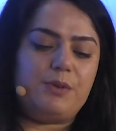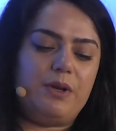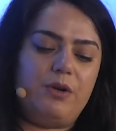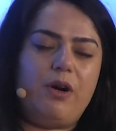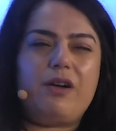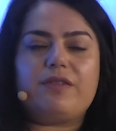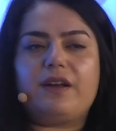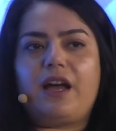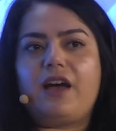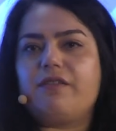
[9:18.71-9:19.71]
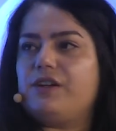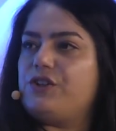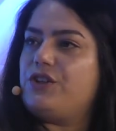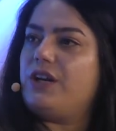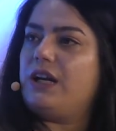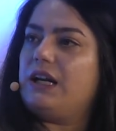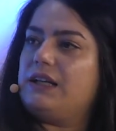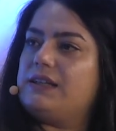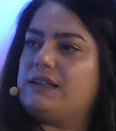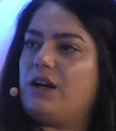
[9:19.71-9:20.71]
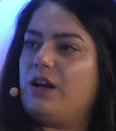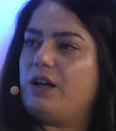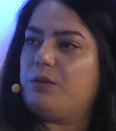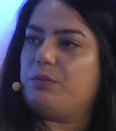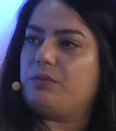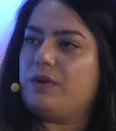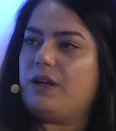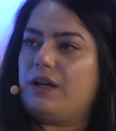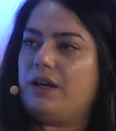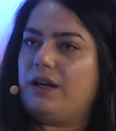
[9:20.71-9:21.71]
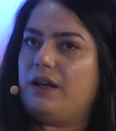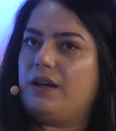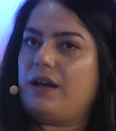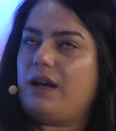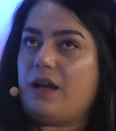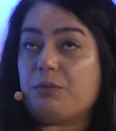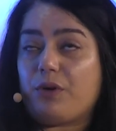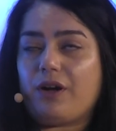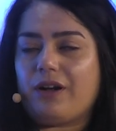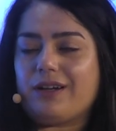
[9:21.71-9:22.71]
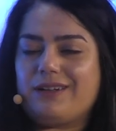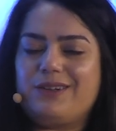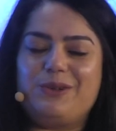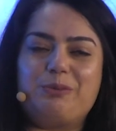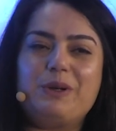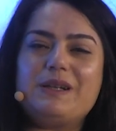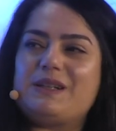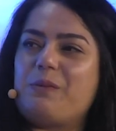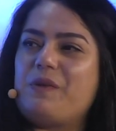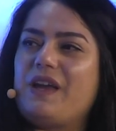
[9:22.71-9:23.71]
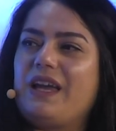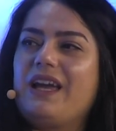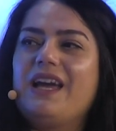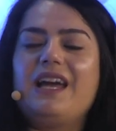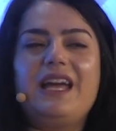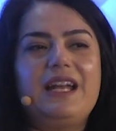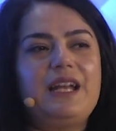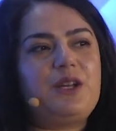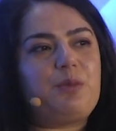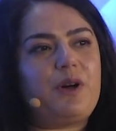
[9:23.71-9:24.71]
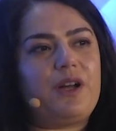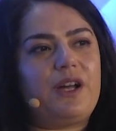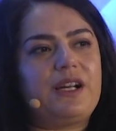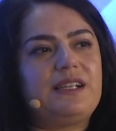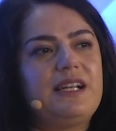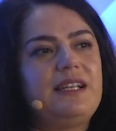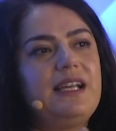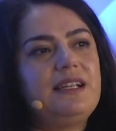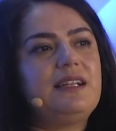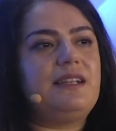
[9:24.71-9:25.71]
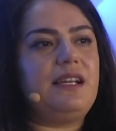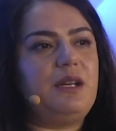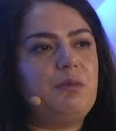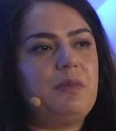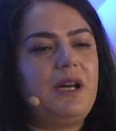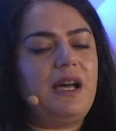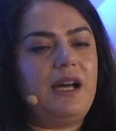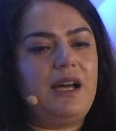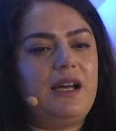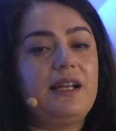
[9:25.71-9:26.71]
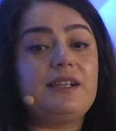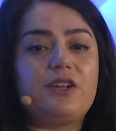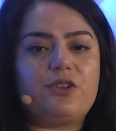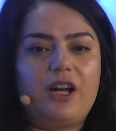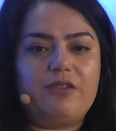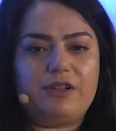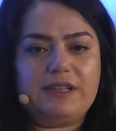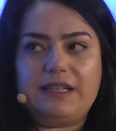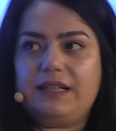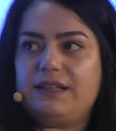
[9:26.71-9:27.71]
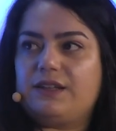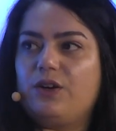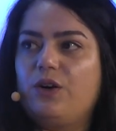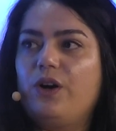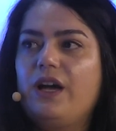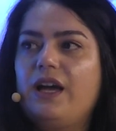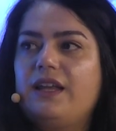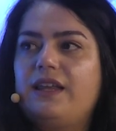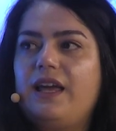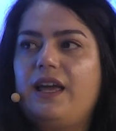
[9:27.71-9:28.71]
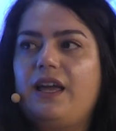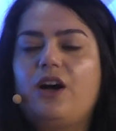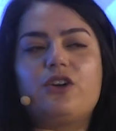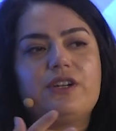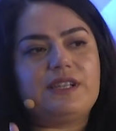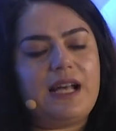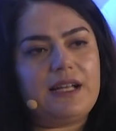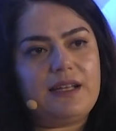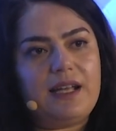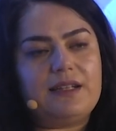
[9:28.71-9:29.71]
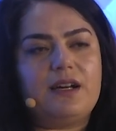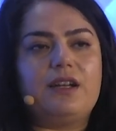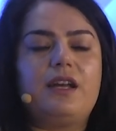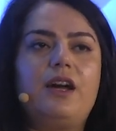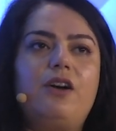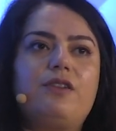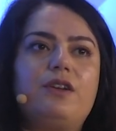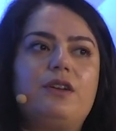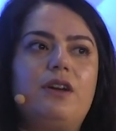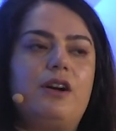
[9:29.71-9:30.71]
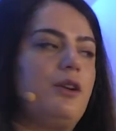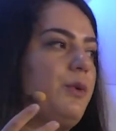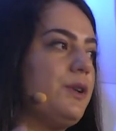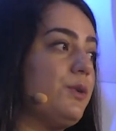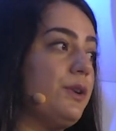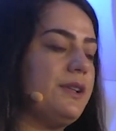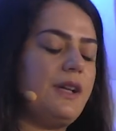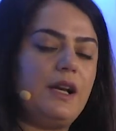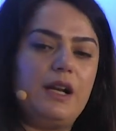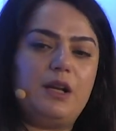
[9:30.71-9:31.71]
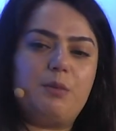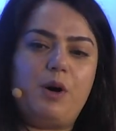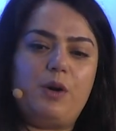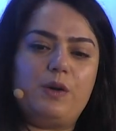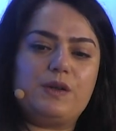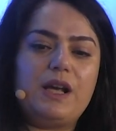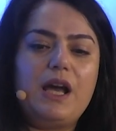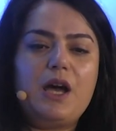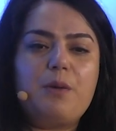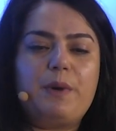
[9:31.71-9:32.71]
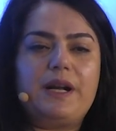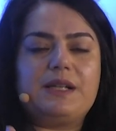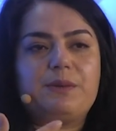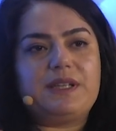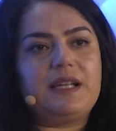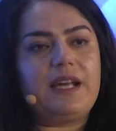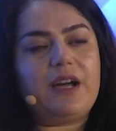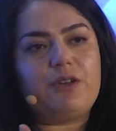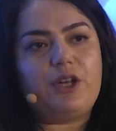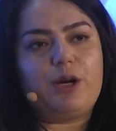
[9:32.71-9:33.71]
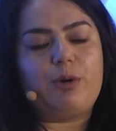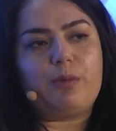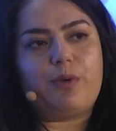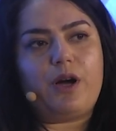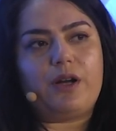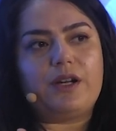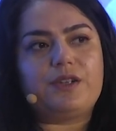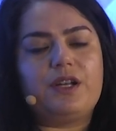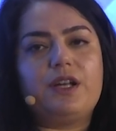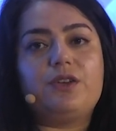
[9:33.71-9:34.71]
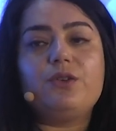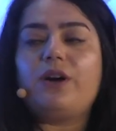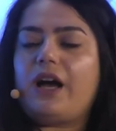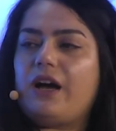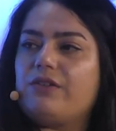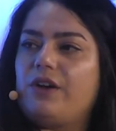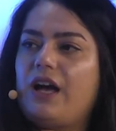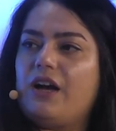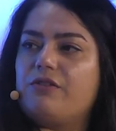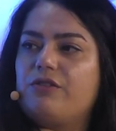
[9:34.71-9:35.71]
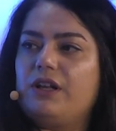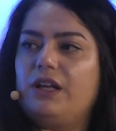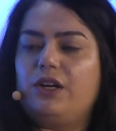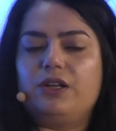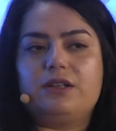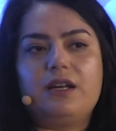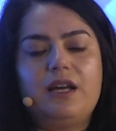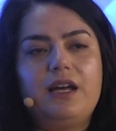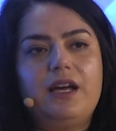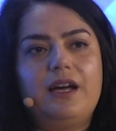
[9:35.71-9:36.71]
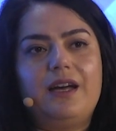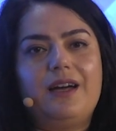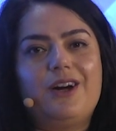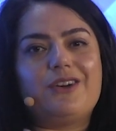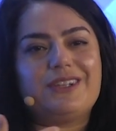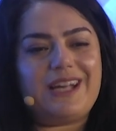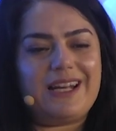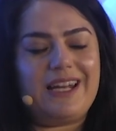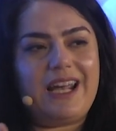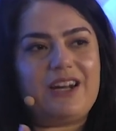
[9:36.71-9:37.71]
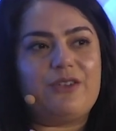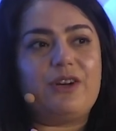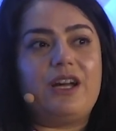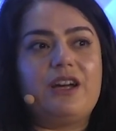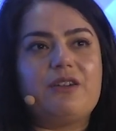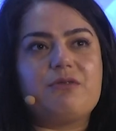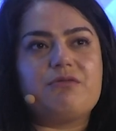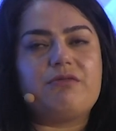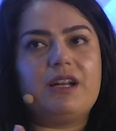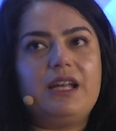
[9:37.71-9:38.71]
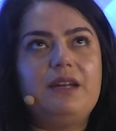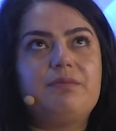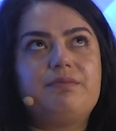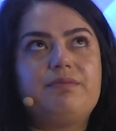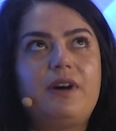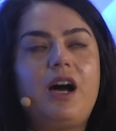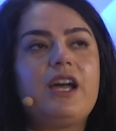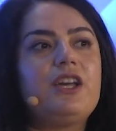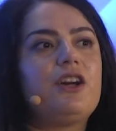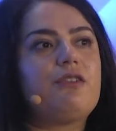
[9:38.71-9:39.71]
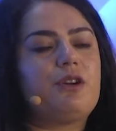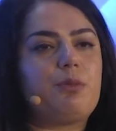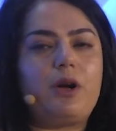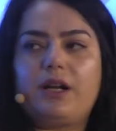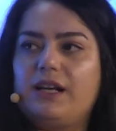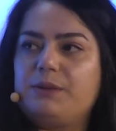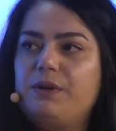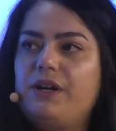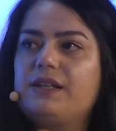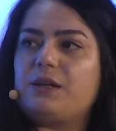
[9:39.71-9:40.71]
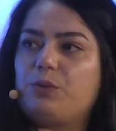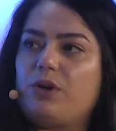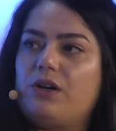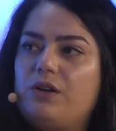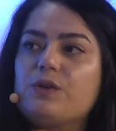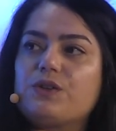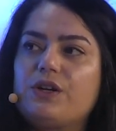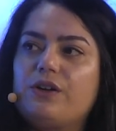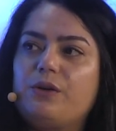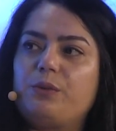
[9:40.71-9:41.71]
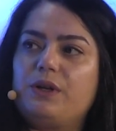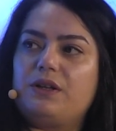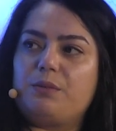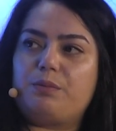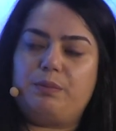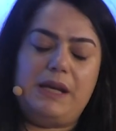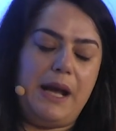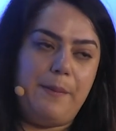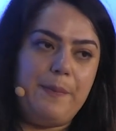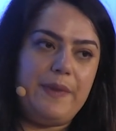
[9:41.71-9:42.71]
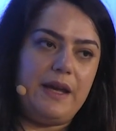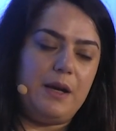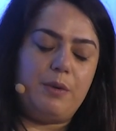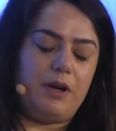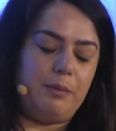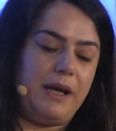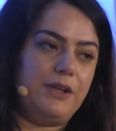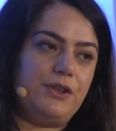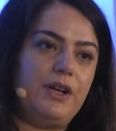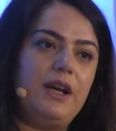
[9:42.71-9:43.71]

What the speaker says: where you often have engineering, design, and product to build something, in data products, the data team takes a driver's seat. So they understand the data. They often are the ones who are designing the models. But as we said, they have to care about products. So they do have to have really good understanding and really high care for the product experience and work closer with the PM, product manager.